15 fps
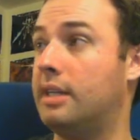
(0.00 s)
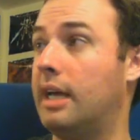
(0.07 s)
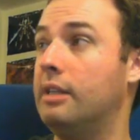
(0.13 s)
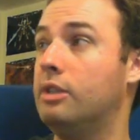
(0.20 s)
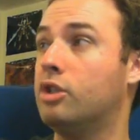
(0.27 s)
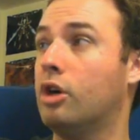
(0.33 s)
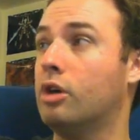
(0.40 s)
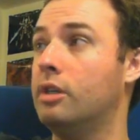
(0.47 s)
10
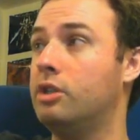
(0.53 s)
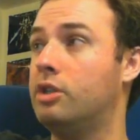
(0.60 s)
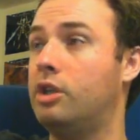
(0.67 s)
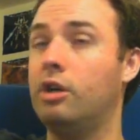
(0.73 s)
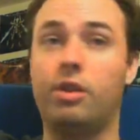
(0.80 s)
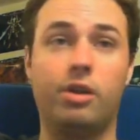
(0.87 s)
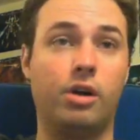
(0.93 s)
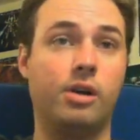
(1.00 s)
Zerglings to
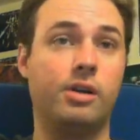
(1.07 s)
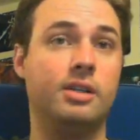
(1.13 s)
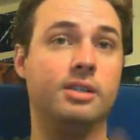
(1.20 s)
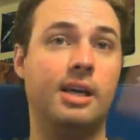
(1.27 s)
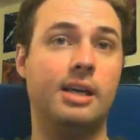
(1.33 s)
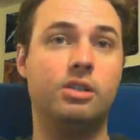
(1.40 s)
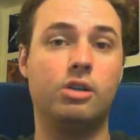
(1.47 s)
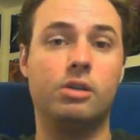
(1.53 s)
your 3rd and
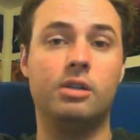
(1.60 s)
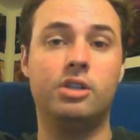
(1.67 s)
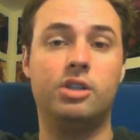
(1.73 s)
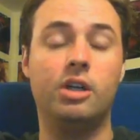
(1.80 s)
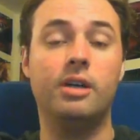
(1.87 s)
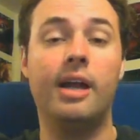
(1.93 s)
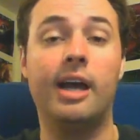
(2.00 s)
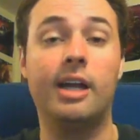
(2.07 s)
10 Zerglings
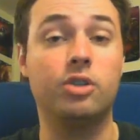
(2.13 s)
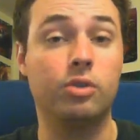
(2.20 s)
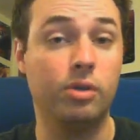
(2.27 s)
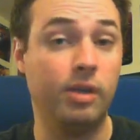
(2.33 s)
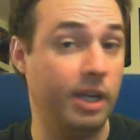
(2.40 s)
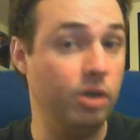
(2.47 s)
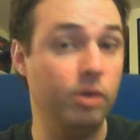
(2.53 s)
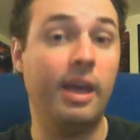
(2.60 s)
to your
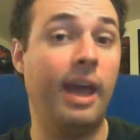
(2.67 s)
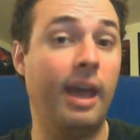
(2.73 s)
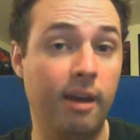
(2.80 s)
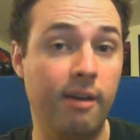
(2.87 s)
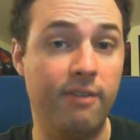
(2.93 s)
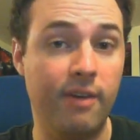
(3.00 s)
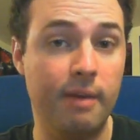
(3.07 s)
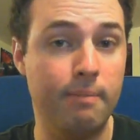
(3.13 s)
natural, and you can't
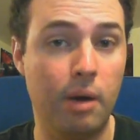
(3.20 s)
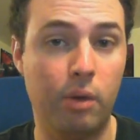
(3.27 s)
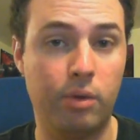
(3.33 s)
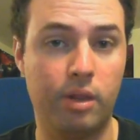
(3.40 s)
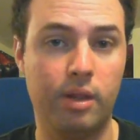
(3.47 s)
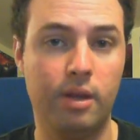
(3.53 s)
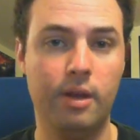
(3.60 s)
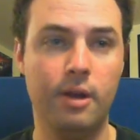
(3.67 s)
defend
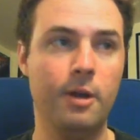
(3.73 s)
both.